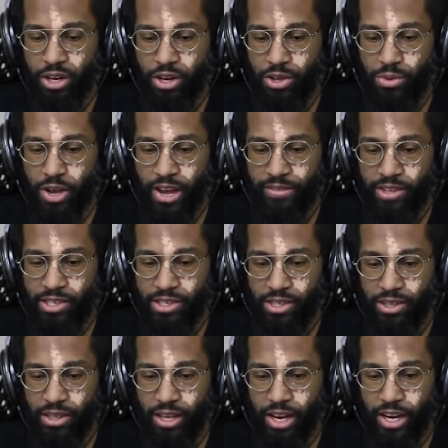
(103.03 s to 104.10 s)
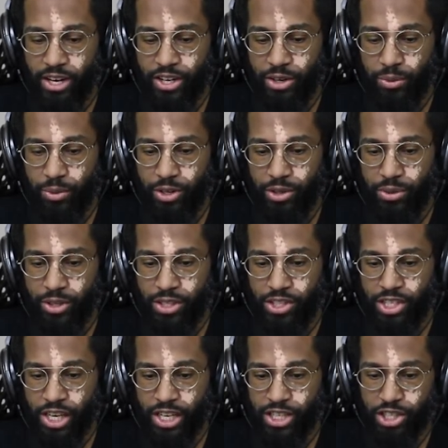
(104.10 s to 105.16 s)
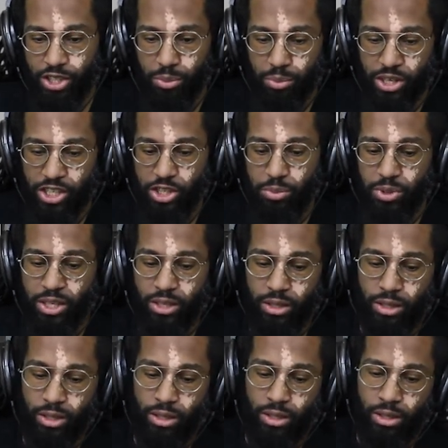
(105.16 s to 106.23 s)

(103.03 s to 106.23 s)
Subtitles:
you have this area where you can change the pitch bend,